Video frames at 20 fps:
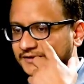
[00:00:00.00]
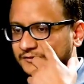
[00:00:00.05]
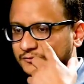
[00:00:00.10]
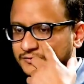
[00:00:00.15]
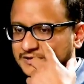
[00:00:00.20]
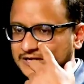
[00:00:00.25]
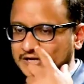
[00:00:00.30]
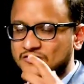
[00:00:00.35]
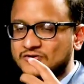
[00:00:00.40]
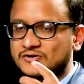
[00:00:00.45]
We
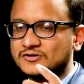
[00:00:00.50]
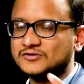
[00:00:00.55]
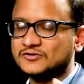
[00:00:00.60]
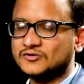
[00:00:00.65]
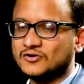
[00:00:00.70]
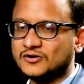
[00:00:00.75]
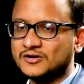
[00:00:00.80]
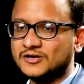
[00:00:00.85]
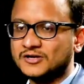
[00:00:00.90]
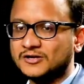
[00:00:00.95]
are not
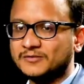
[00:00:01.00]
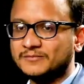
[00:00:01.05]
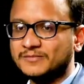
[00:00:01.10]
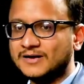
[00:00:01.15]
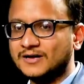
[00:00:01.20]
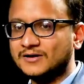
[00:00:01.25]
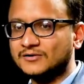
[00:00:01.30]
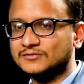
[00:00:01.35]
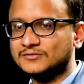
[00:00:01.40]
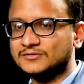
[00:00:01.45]
talking
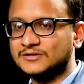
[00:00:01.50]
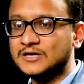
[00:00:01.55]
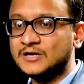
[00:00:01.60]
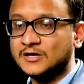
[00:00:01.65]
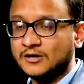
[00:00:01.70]
about